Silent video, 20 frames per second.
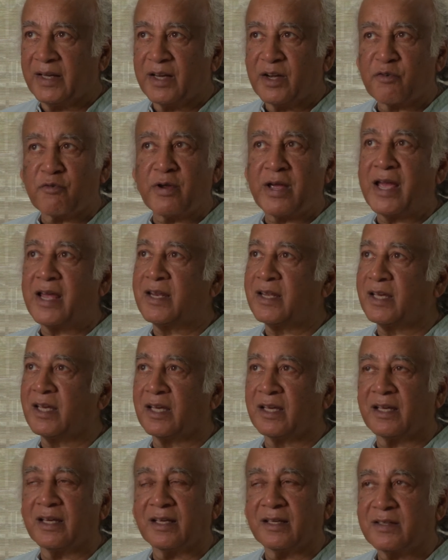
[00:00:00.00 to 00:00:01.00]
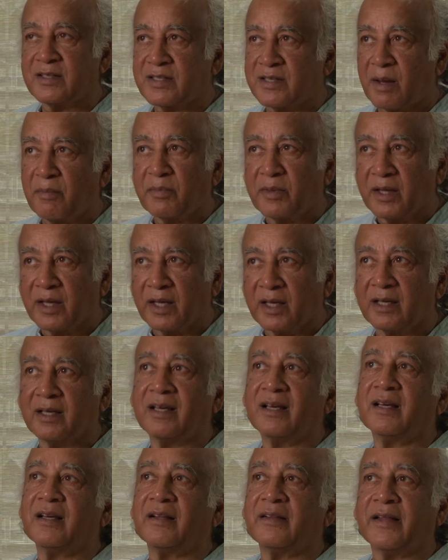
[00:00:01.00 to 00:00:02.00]
creating something
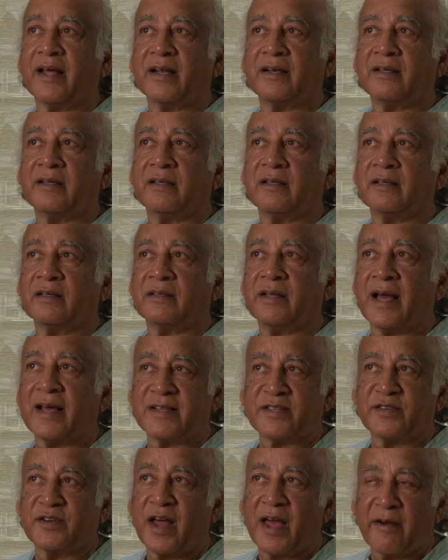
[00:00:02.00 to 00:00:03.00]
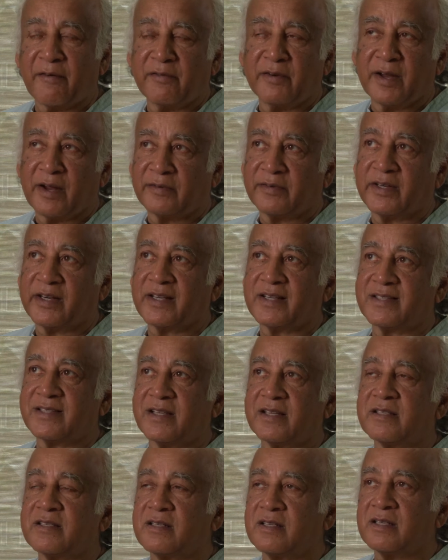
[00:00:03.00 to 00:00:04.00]
that has never
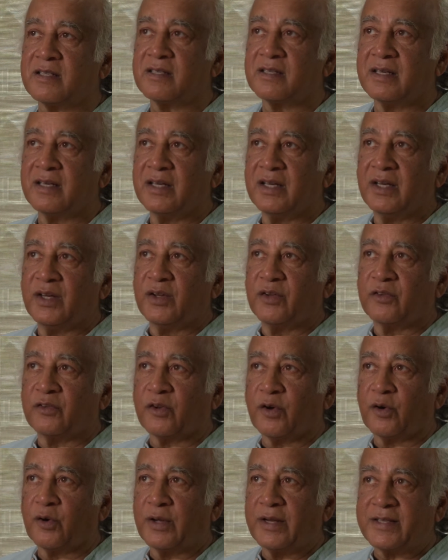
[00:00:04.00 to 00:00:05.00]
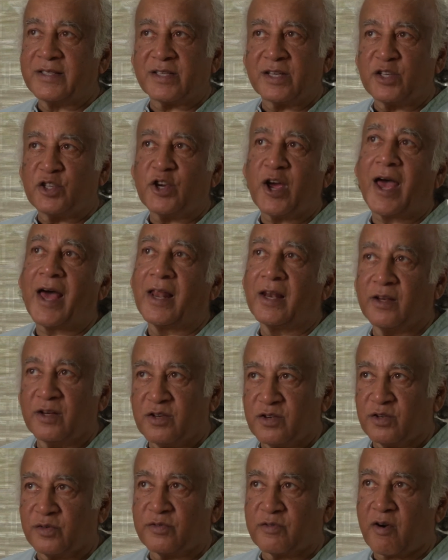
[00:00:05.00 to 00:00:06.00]
existed. So it's the
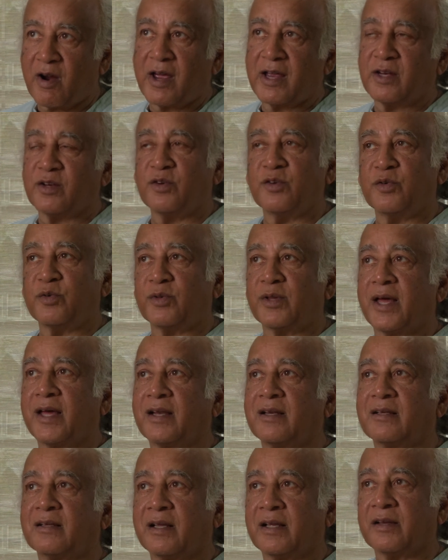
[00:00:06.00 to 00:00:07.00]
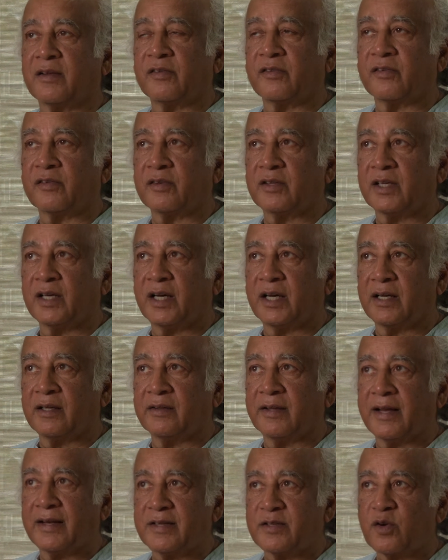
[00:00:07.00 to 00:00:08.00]
challenge of trying to do
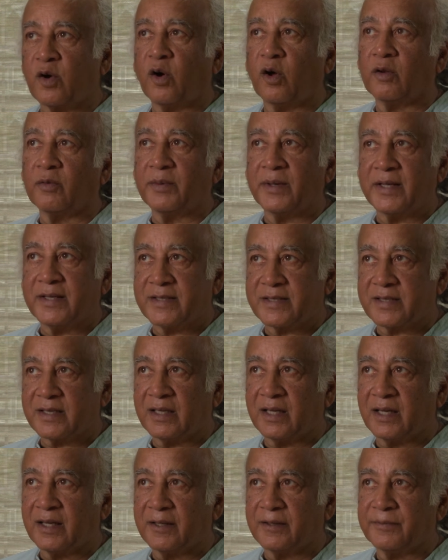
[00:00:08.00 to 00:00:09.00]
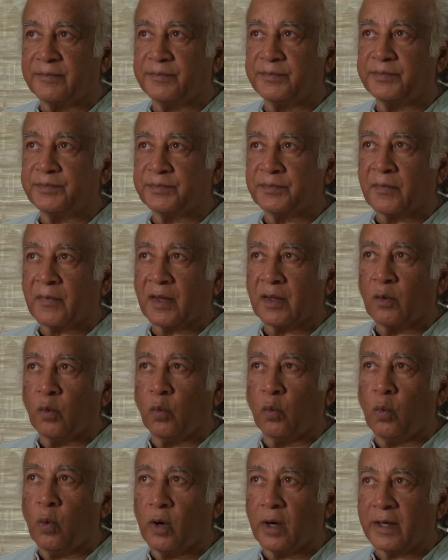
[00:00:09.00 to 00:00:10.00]
that is always
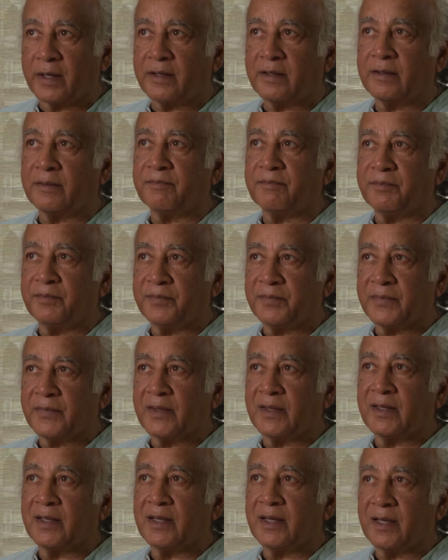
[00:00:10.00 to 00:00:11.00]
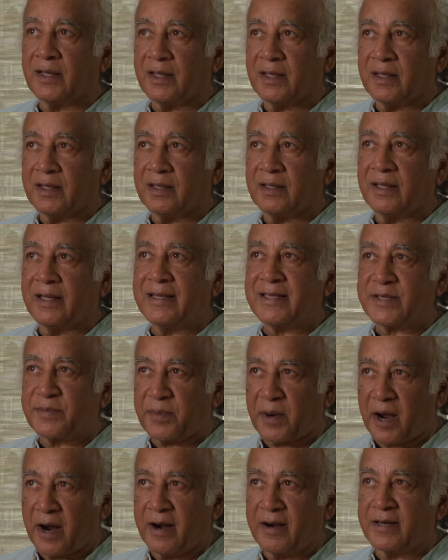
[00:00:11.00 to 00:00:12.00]
what
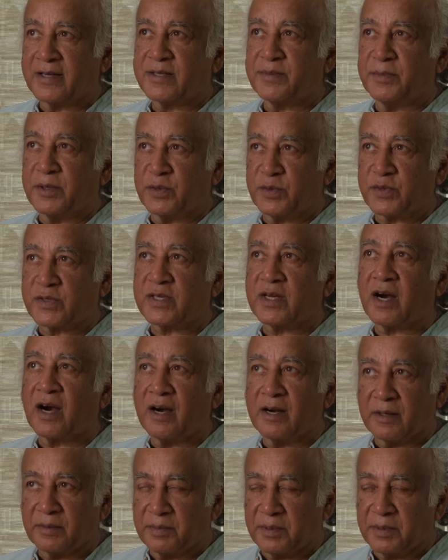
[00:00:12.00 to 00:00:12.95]
inspires me to start a